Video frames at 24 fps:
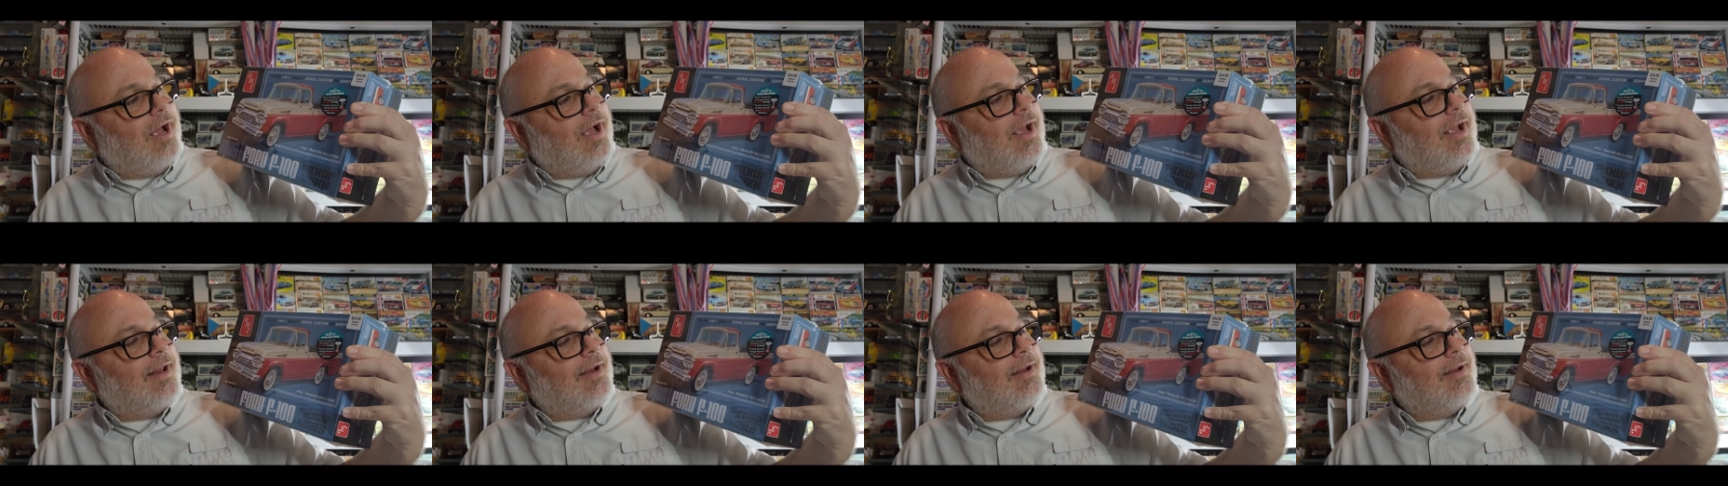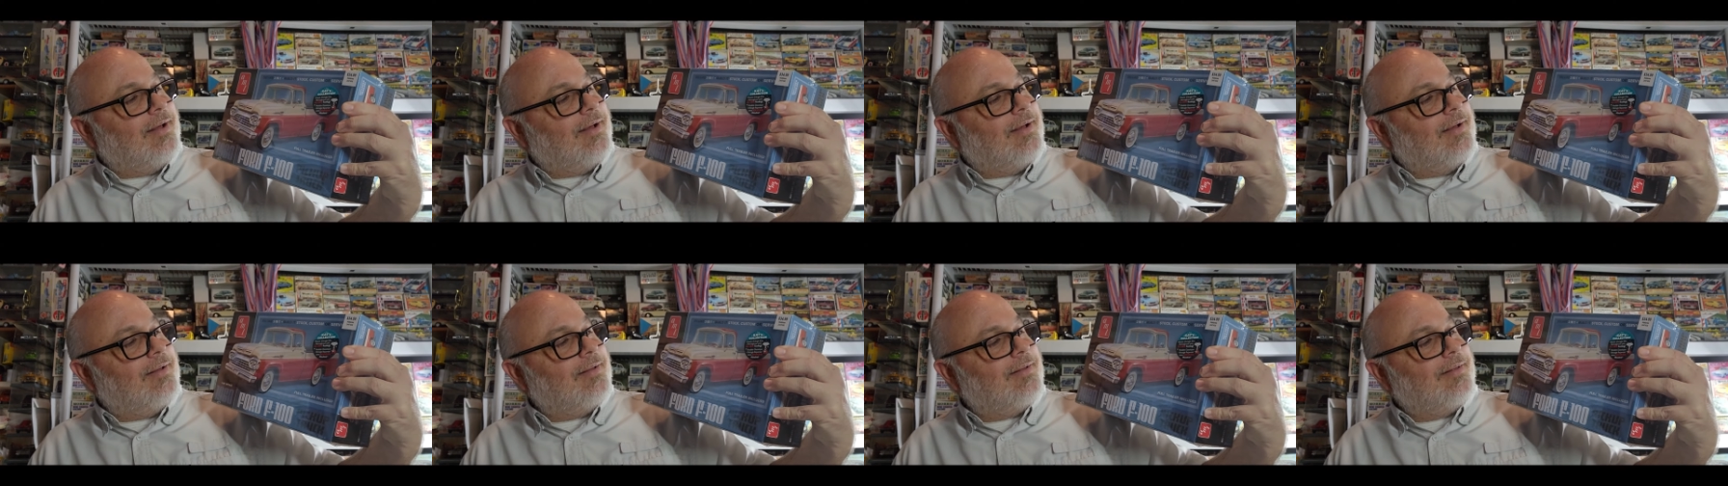
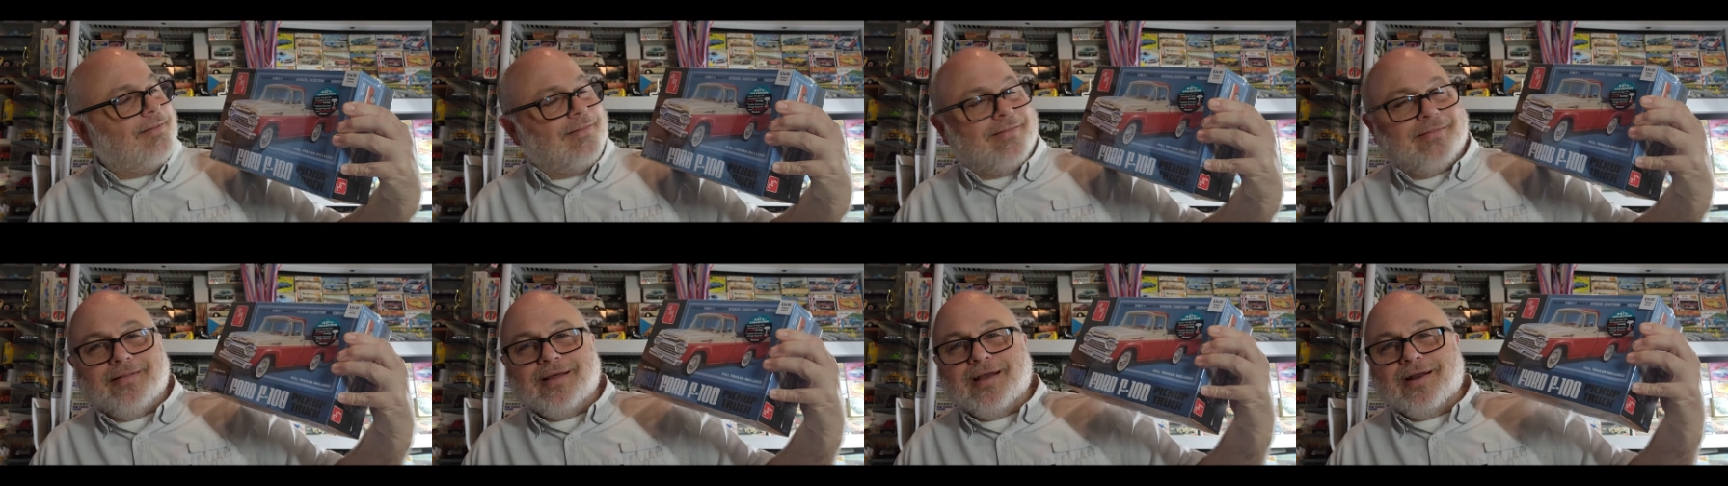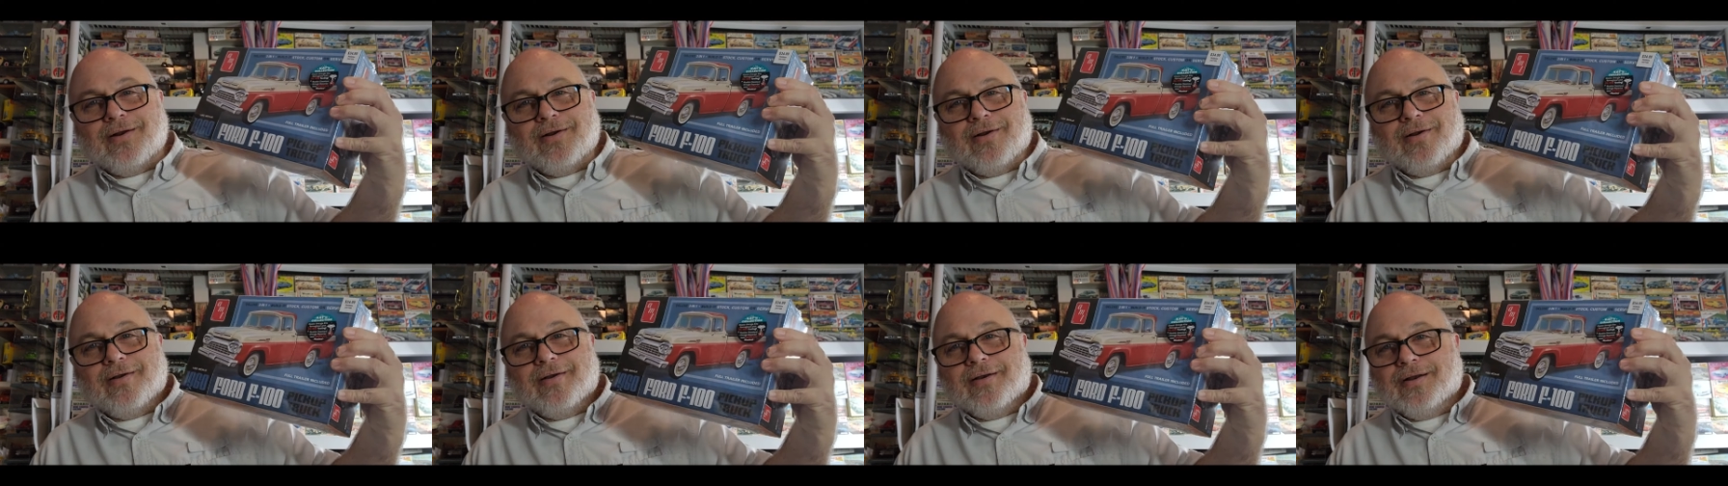And
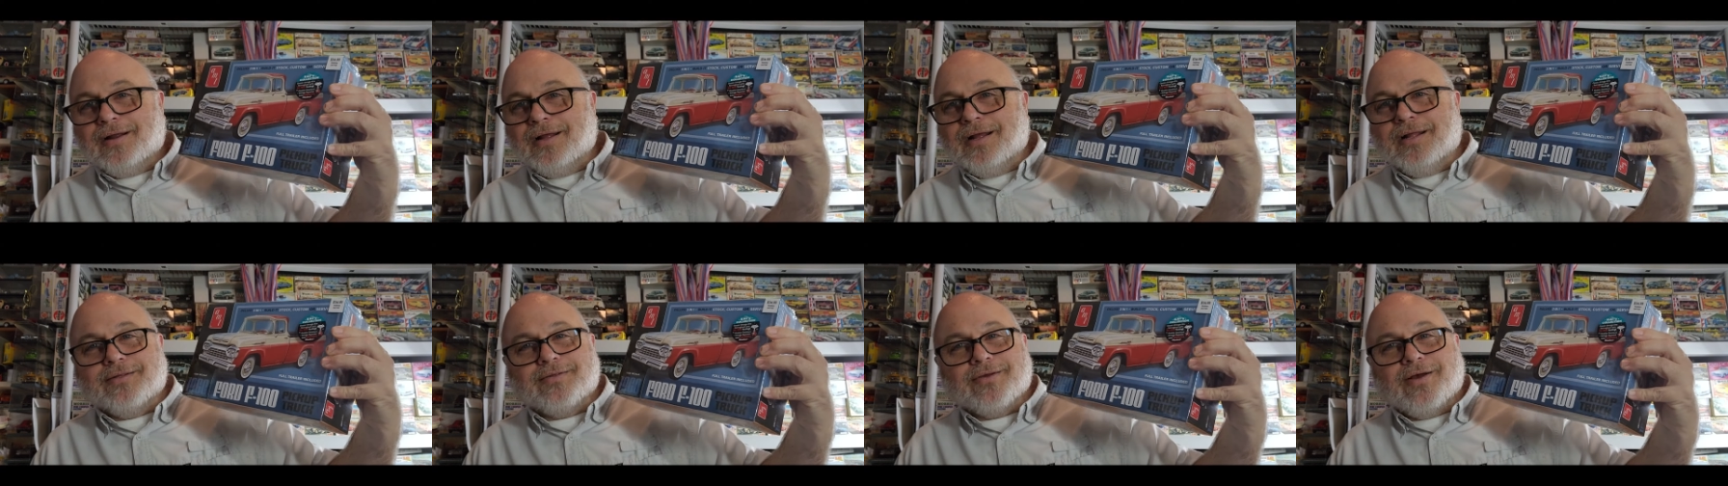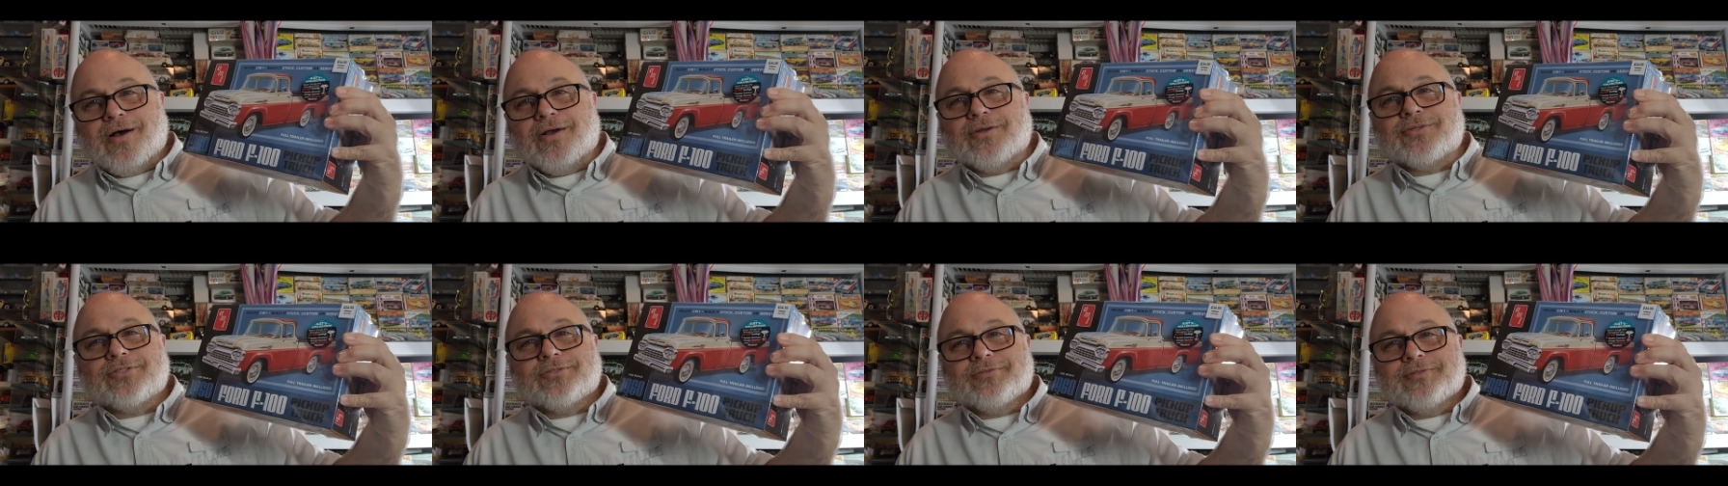it's
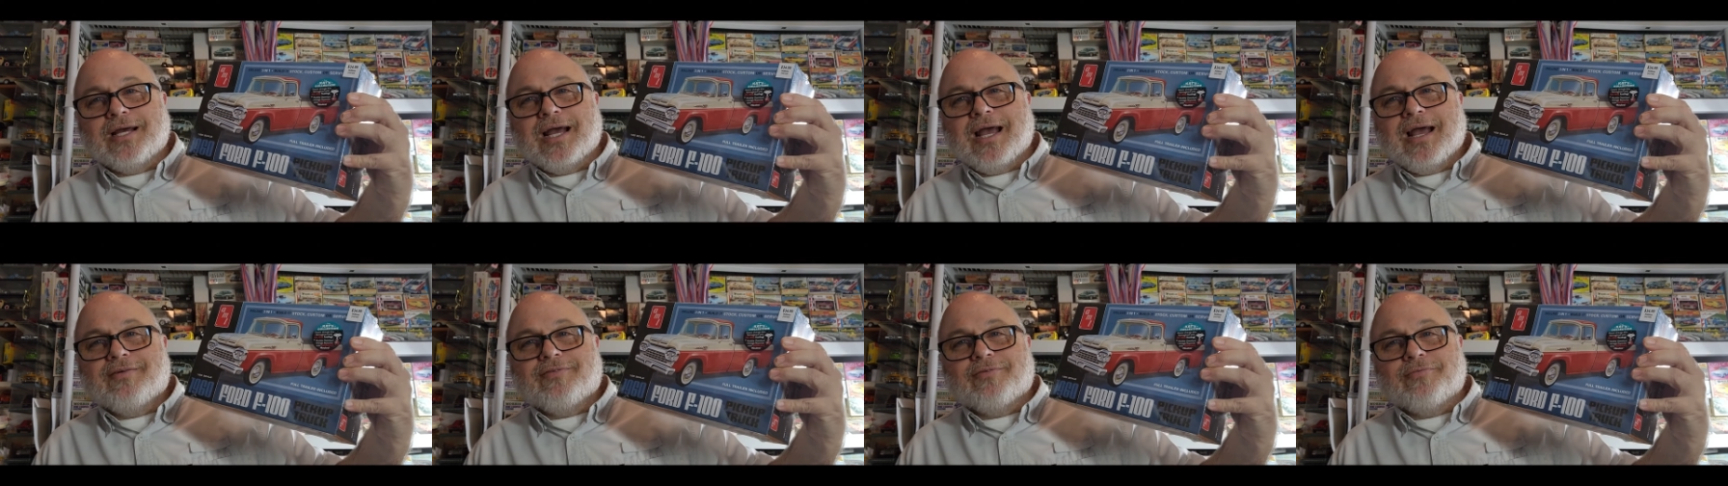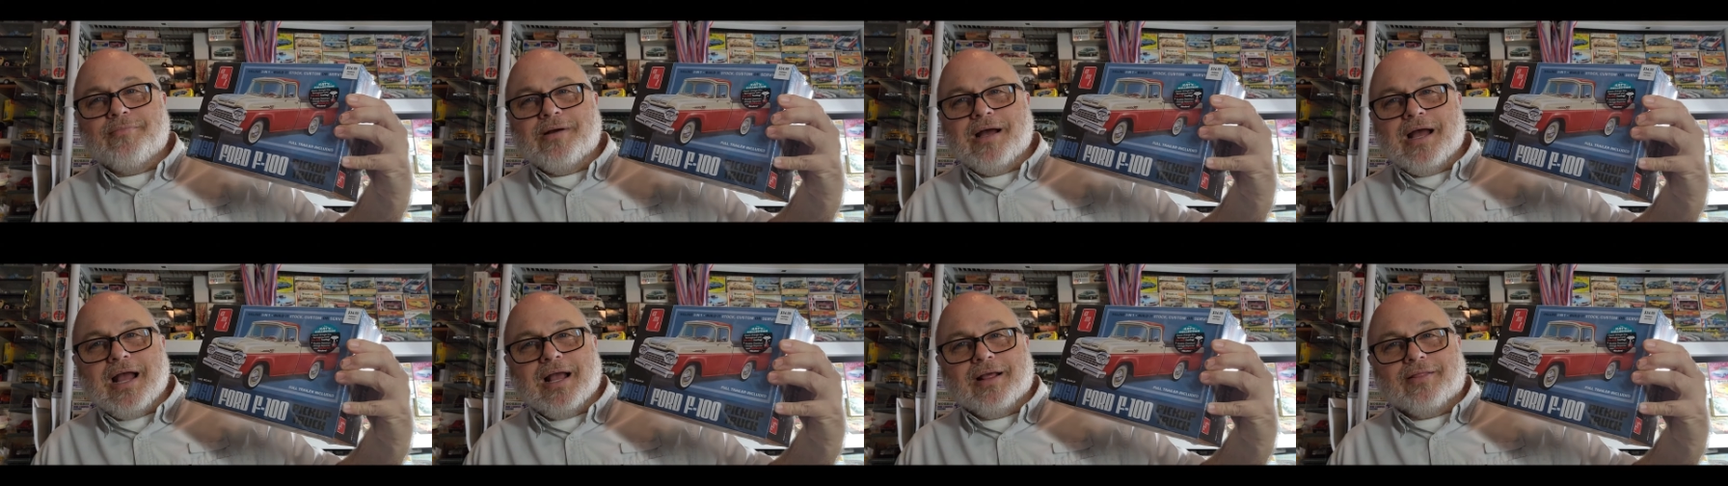awesome to have
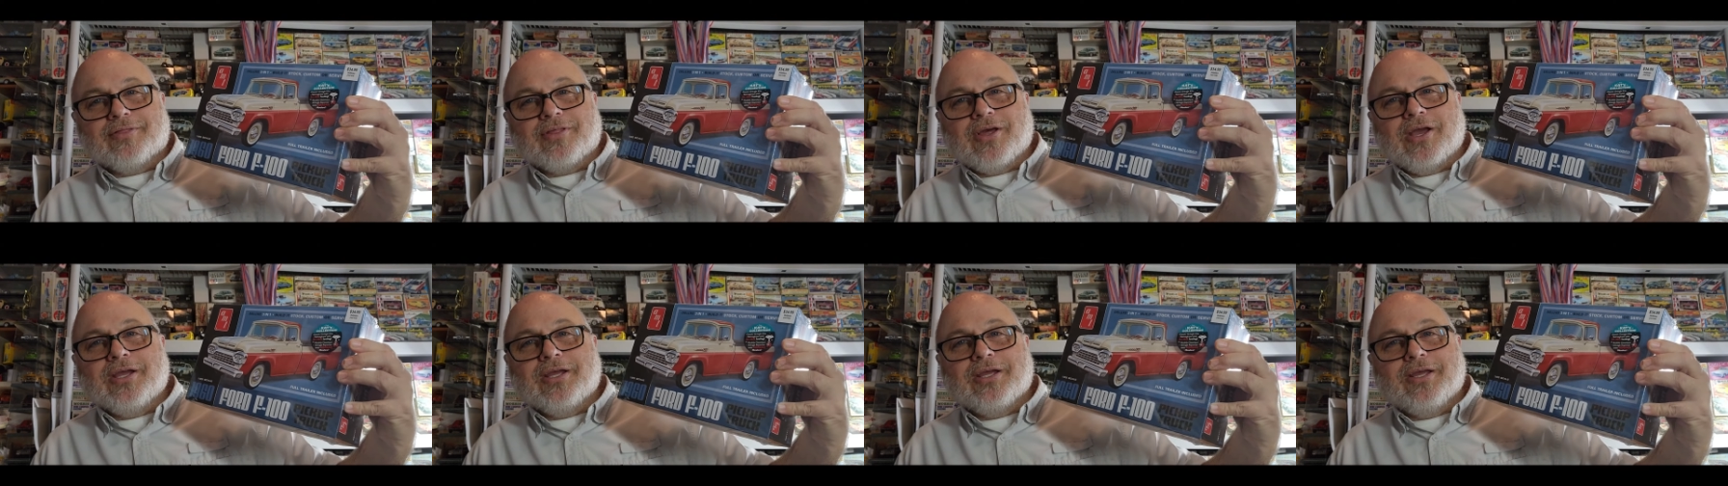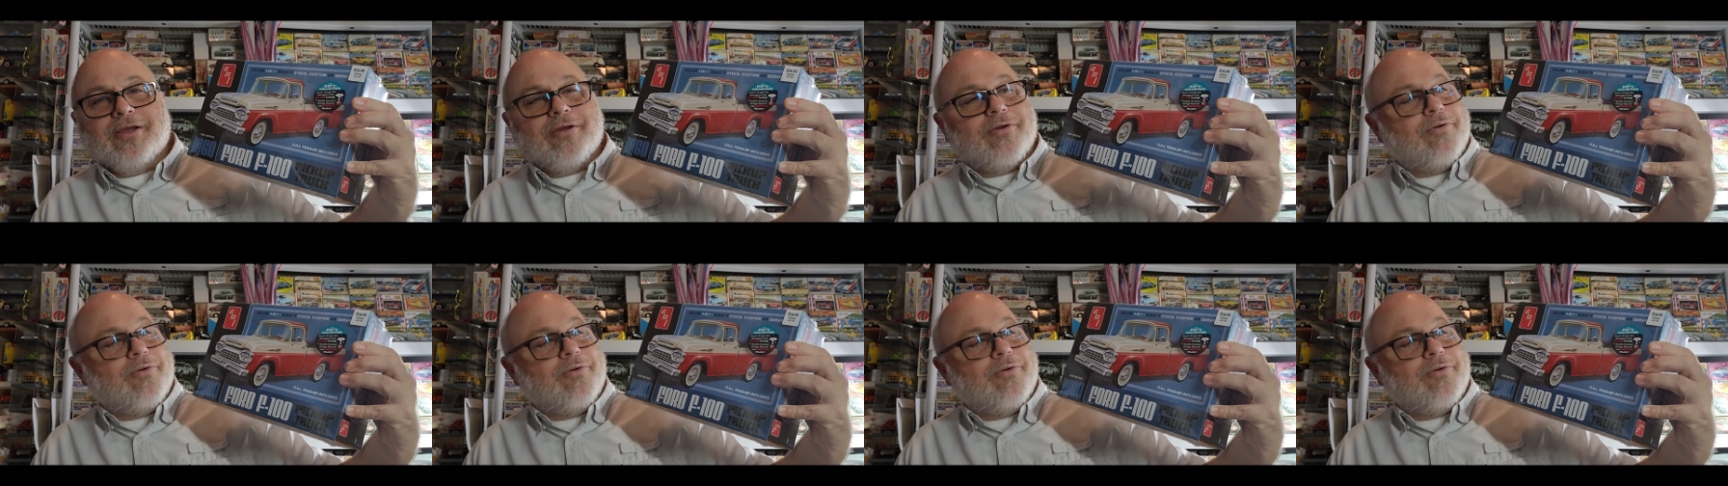them back. Thank